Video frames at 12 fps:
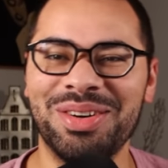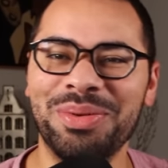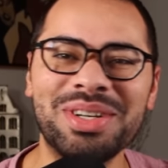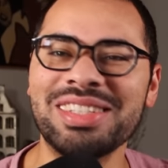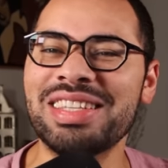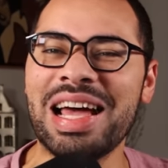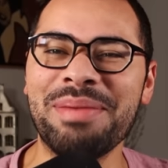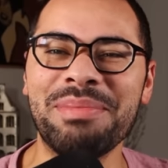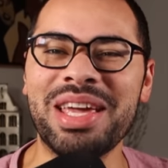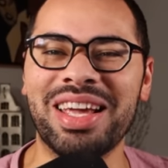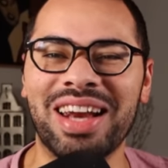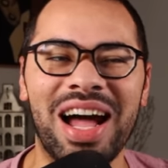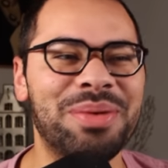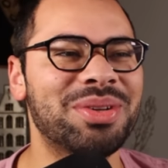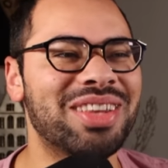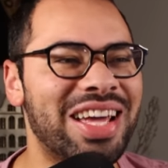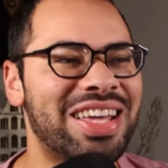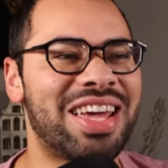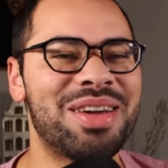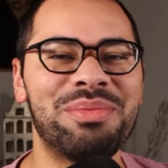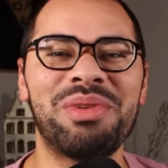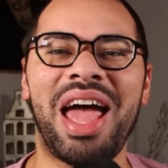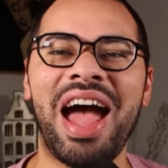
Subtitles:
What does that mean? I would like him